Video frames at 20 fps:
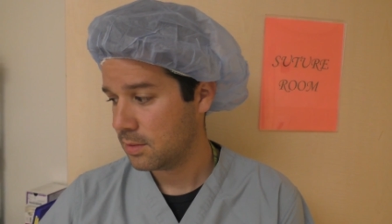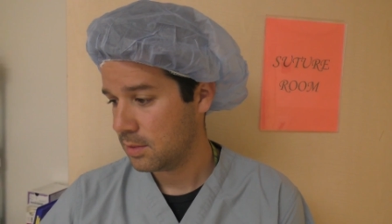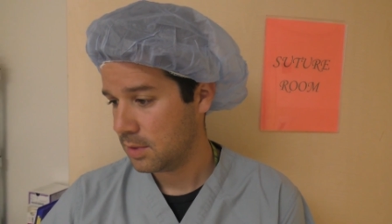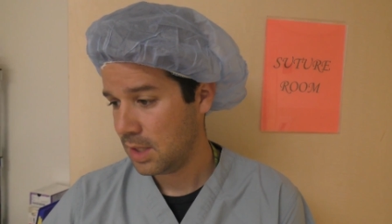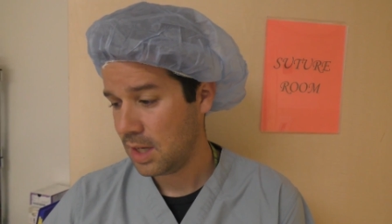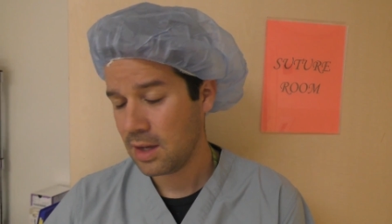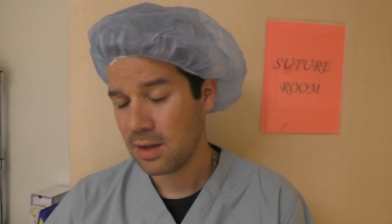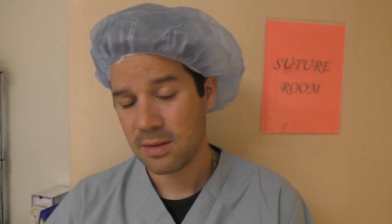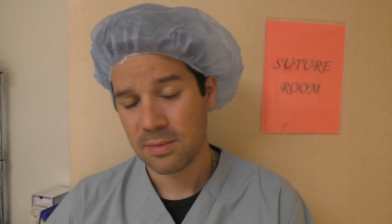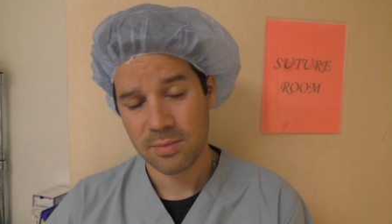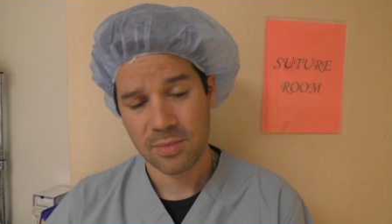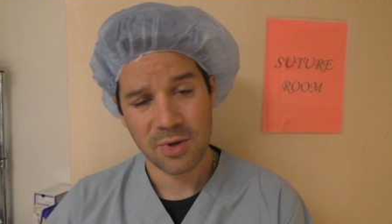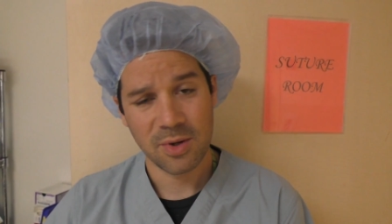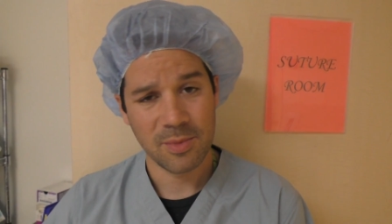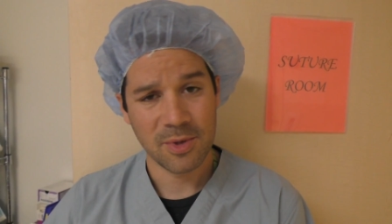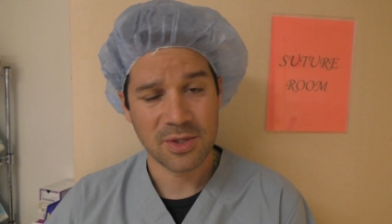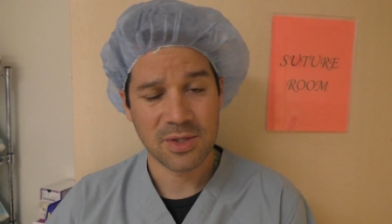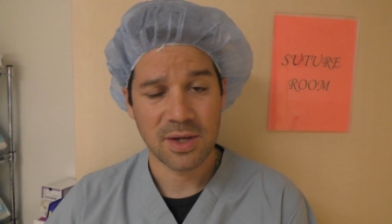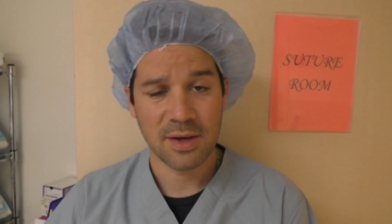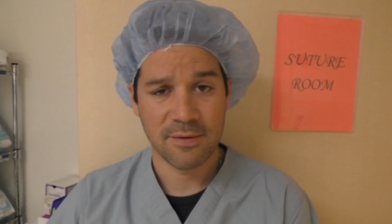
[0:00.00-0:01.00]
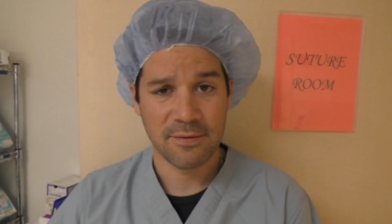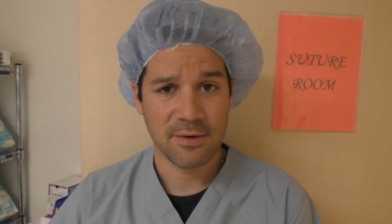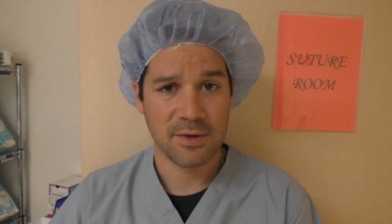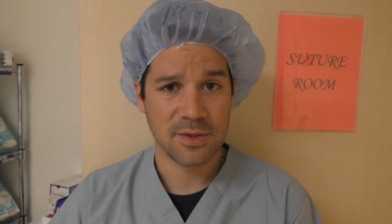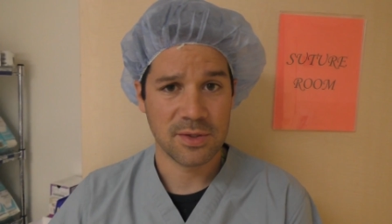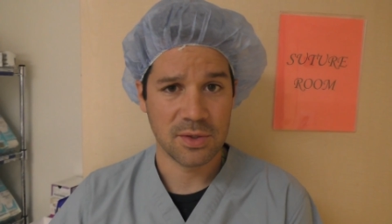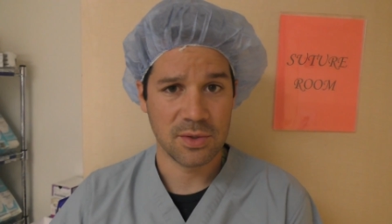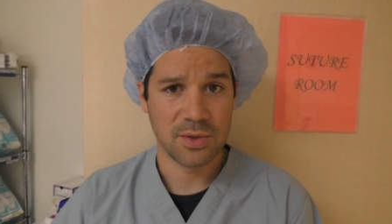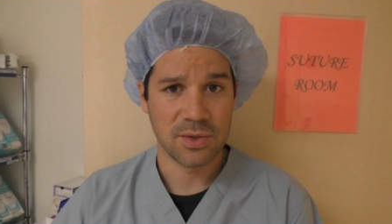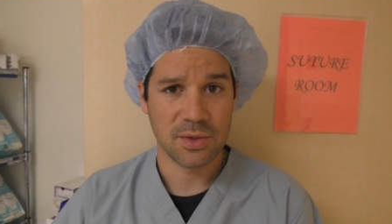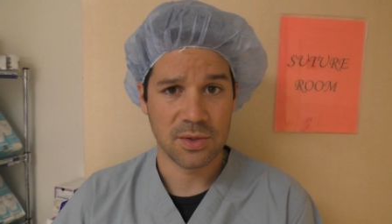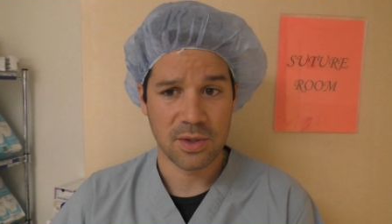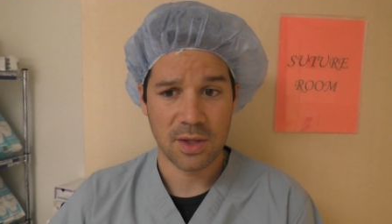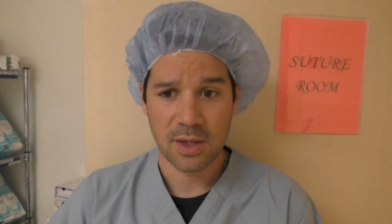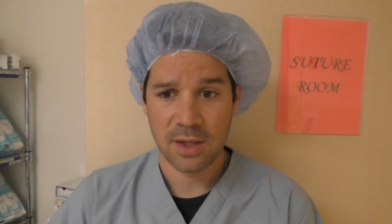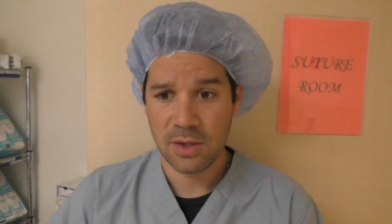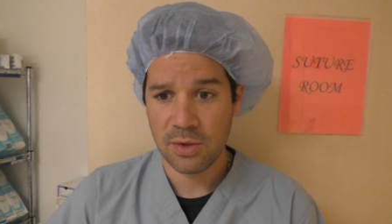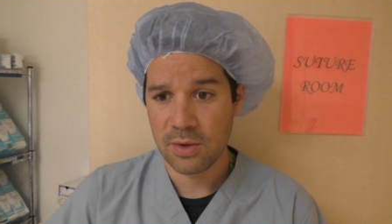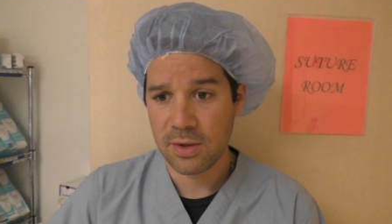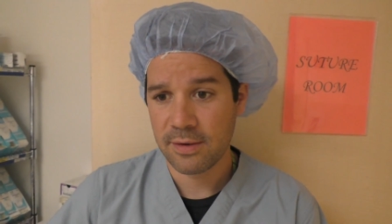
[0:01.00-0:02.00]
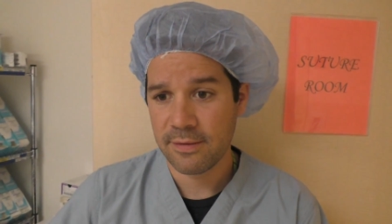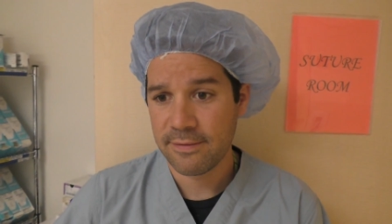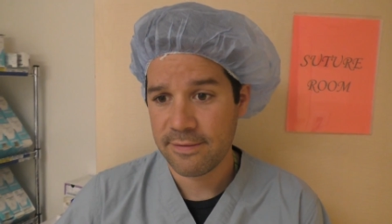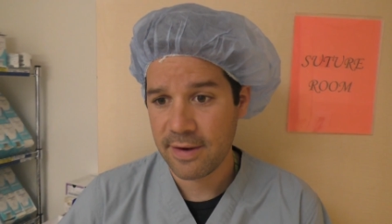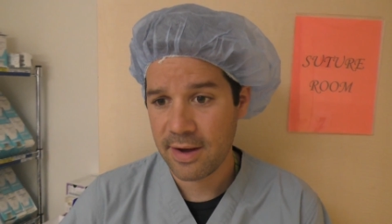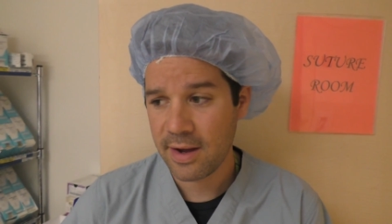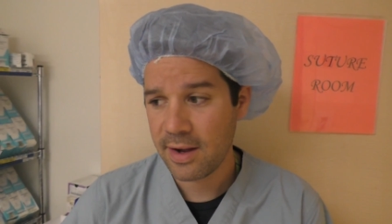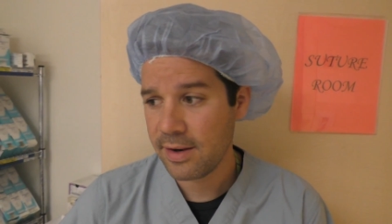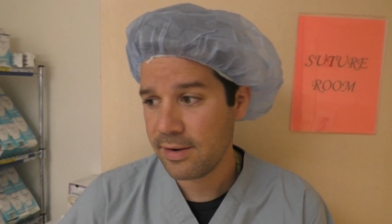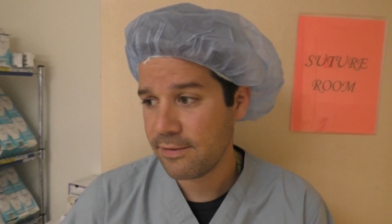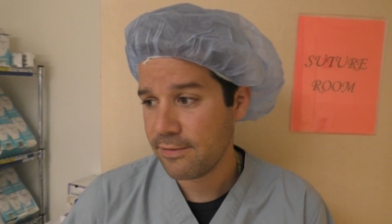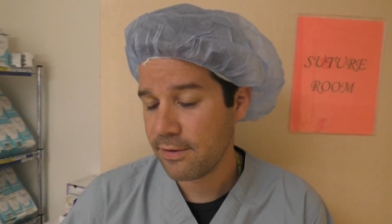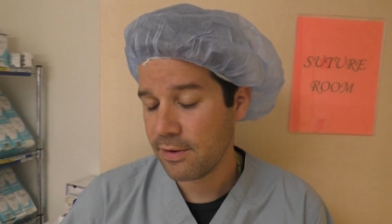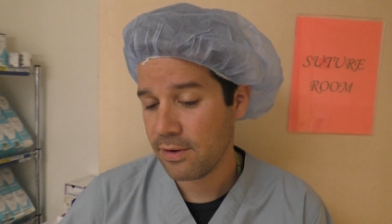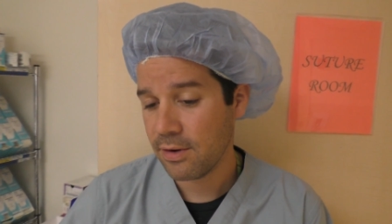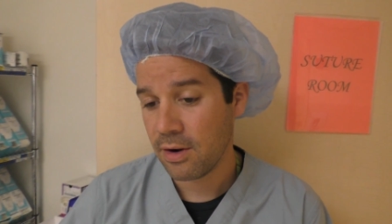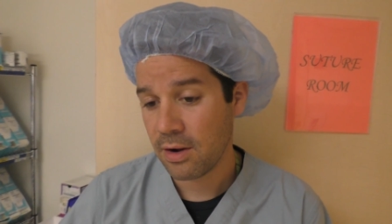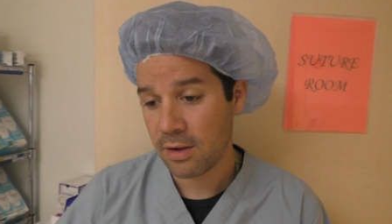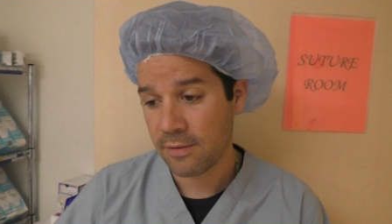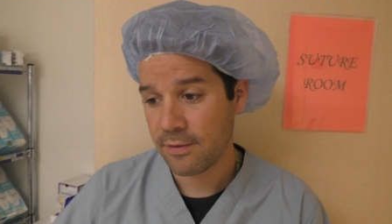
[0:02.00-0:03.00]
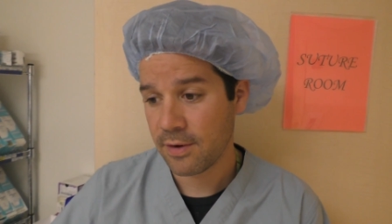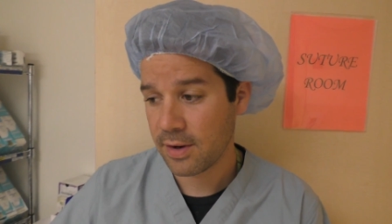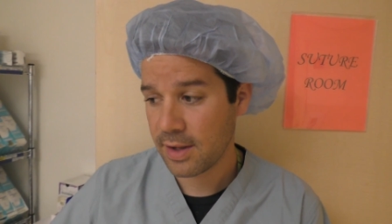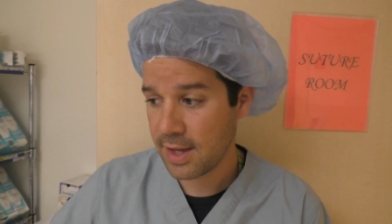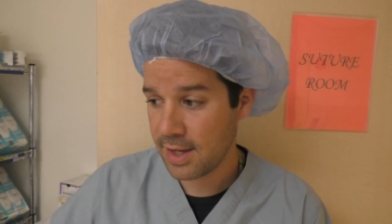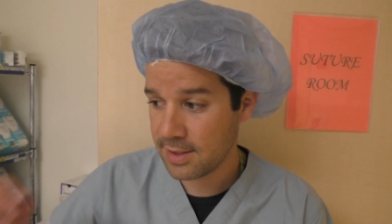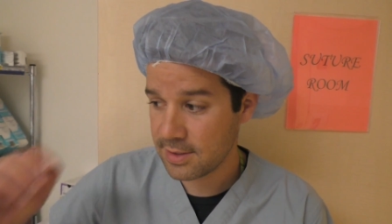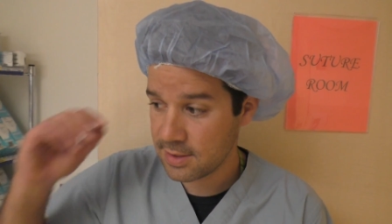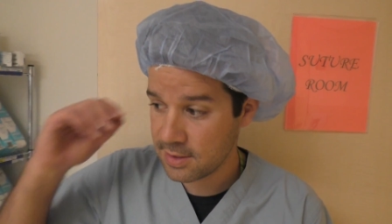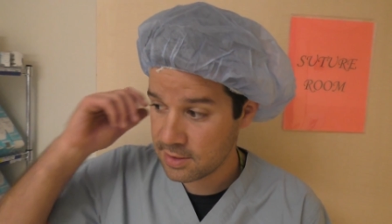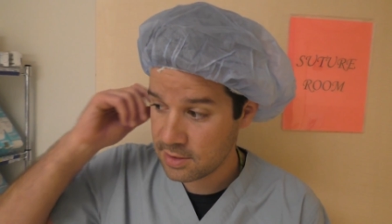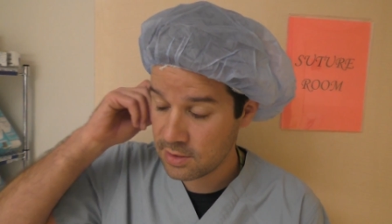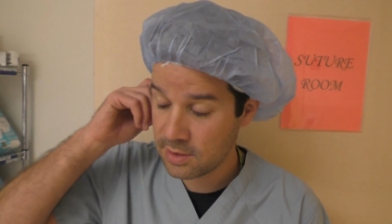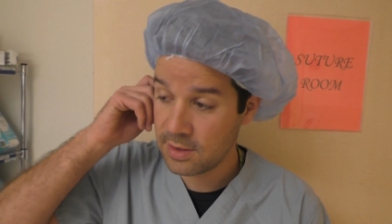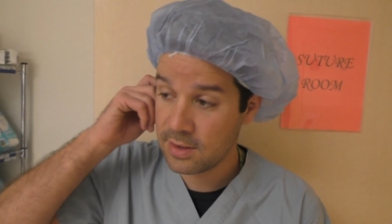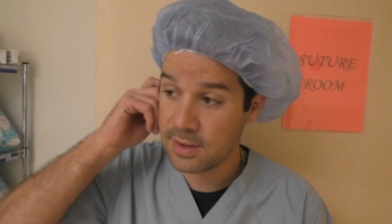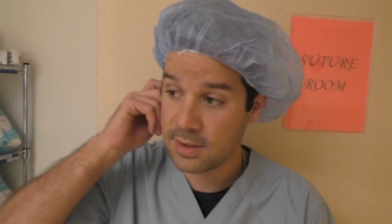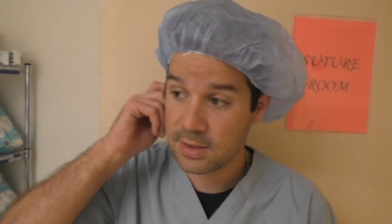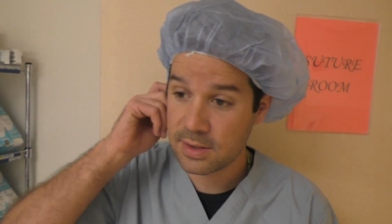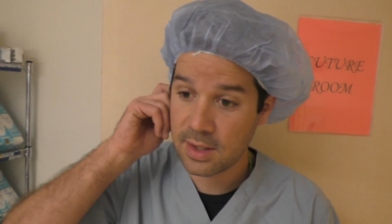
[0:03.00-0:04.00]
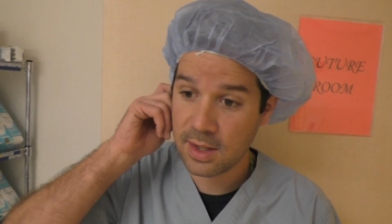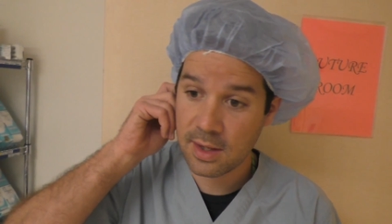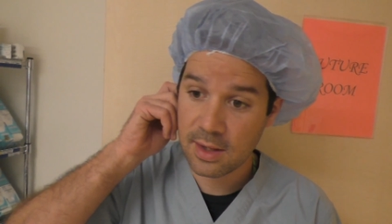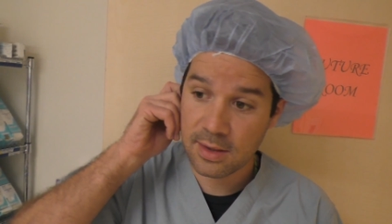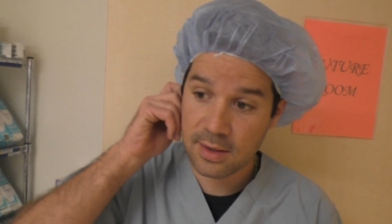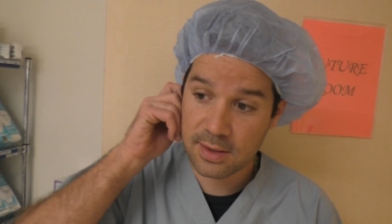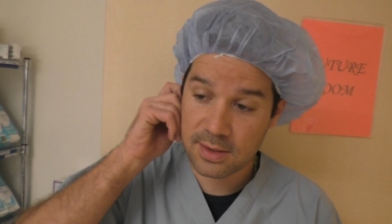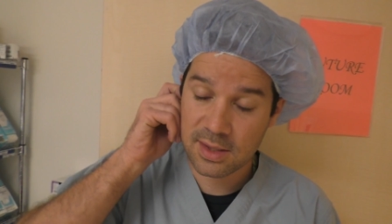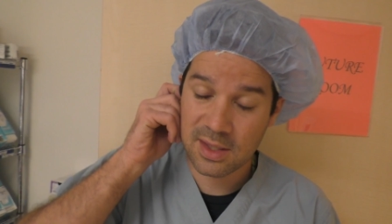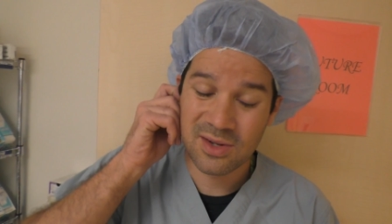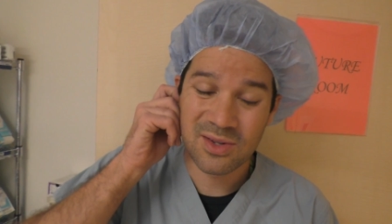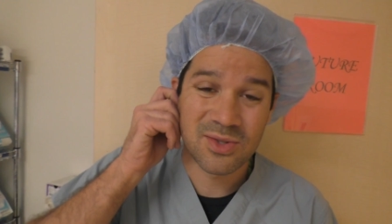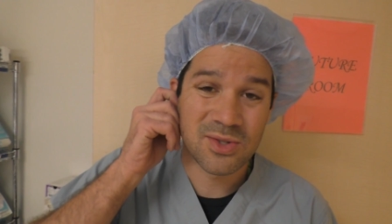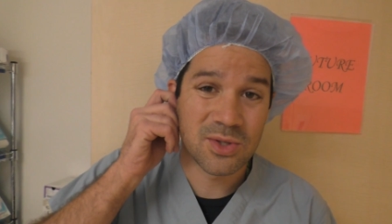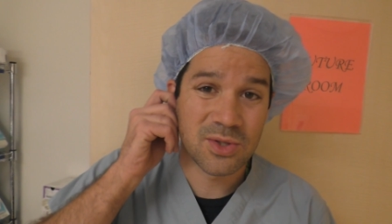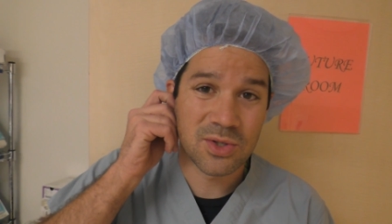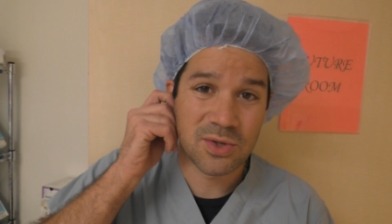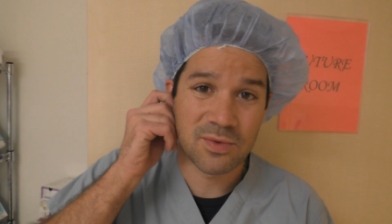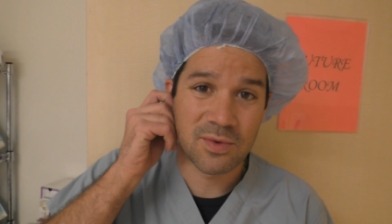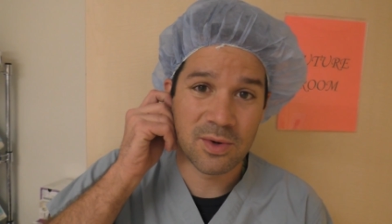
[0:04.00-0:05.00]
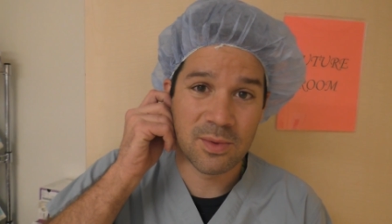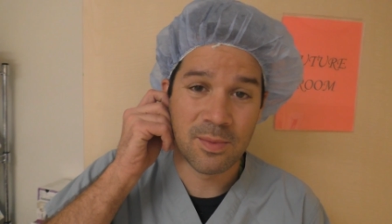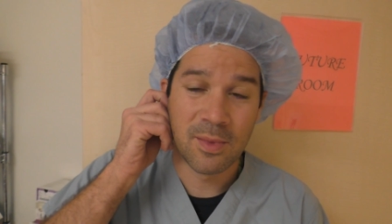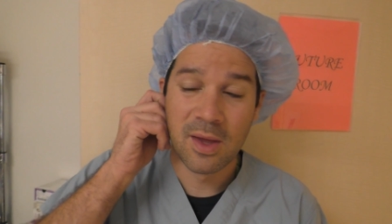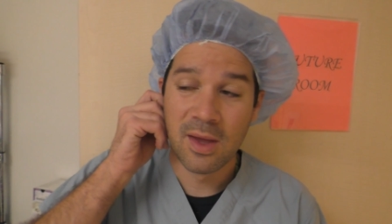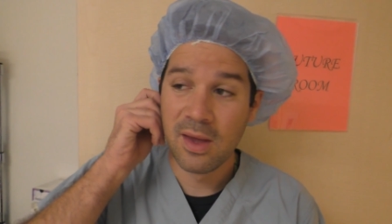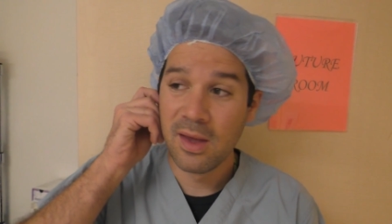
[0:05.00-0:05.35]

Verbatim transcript: Yeah, pretty much every suture that you can find for all of our cases are in this little suture room.